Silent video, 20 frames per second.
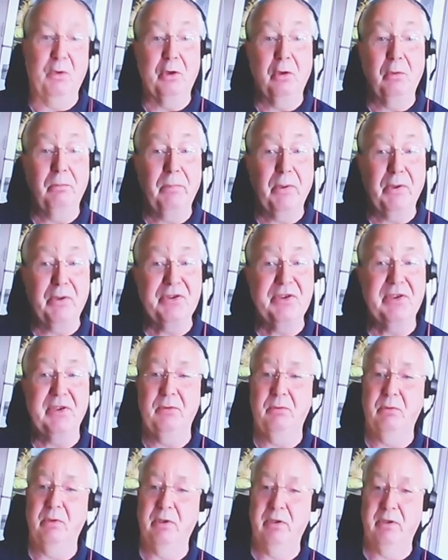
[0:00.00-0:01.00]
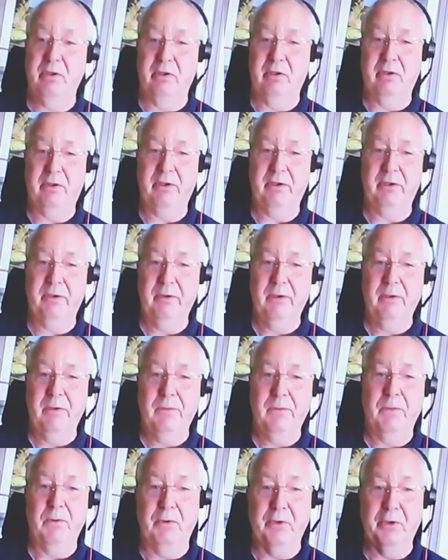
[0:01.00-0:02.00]
Or your boss at work?
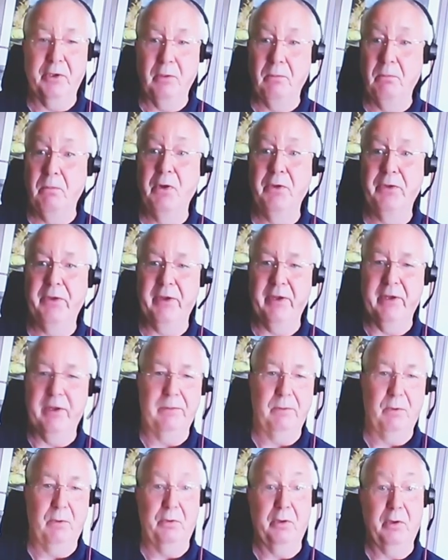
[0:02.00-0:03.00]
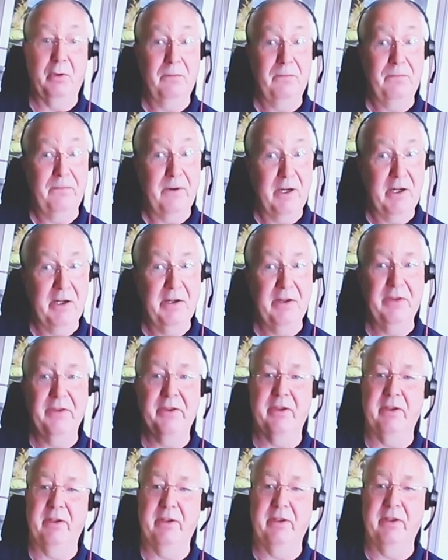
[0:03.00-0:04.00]
Or your mother? Or your
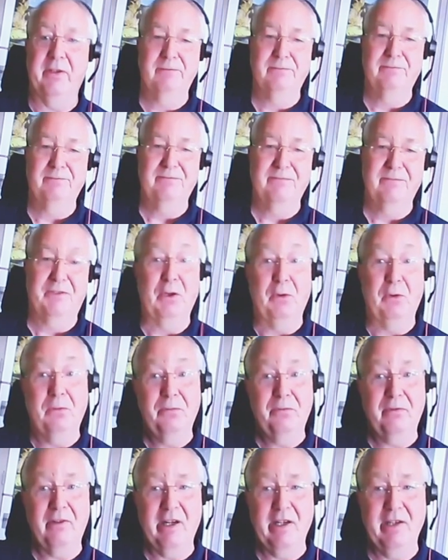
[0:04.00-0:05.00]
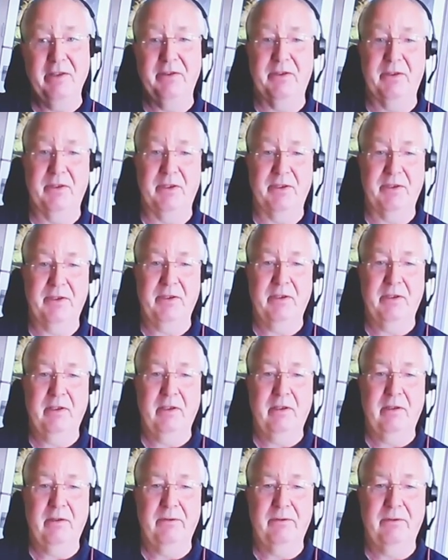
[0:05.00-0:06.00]
father? Your friends?
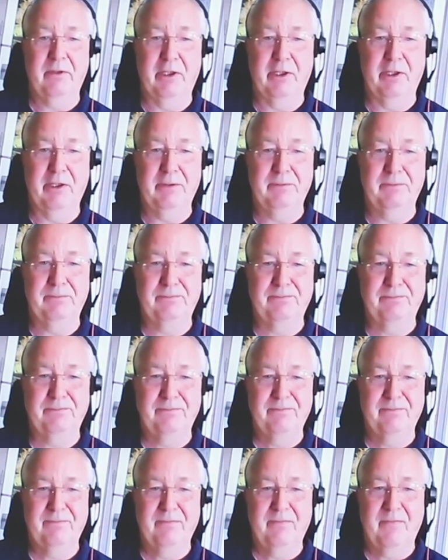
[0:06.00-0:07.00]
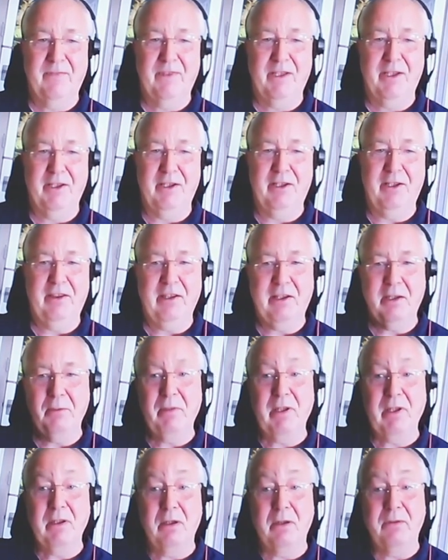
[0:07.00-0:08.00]
Yeah? Okay, there
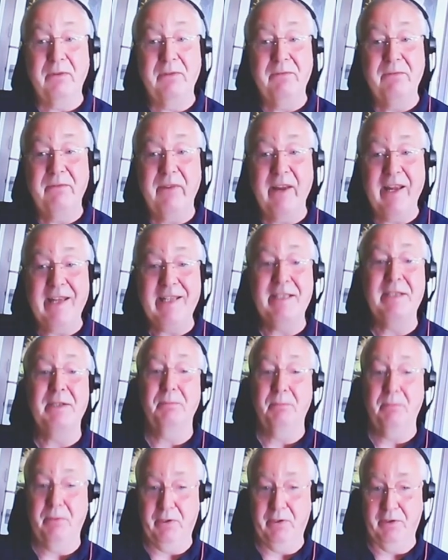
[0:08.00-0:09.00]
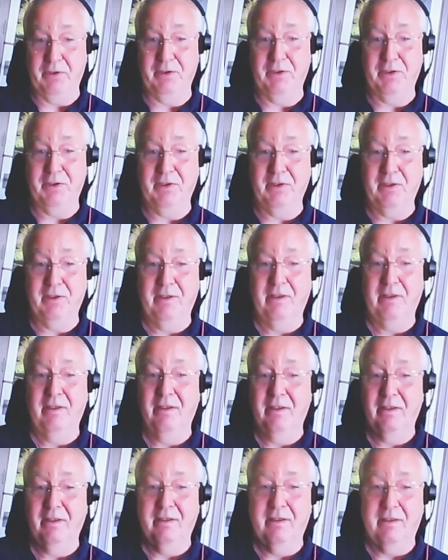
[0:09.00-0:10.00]
can be a lot of investment
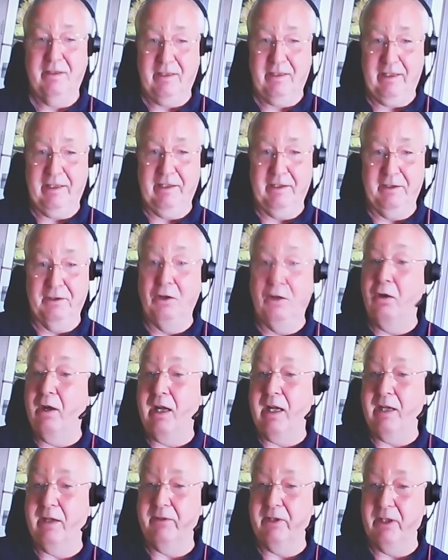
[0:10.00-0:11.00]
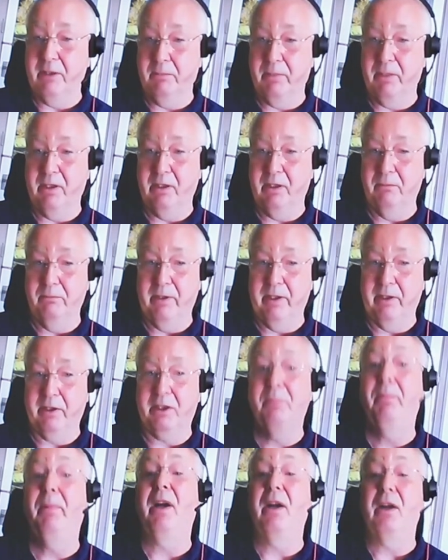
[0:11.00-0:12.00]
in not having
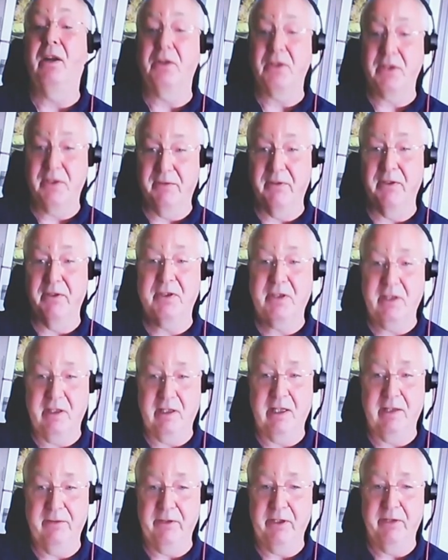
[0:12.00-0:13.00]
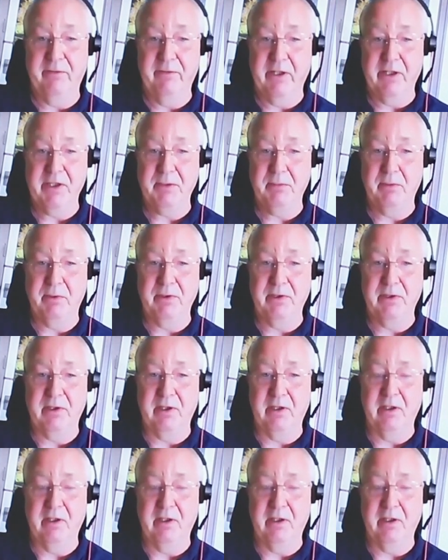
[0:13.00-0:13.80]
a part of us can have investment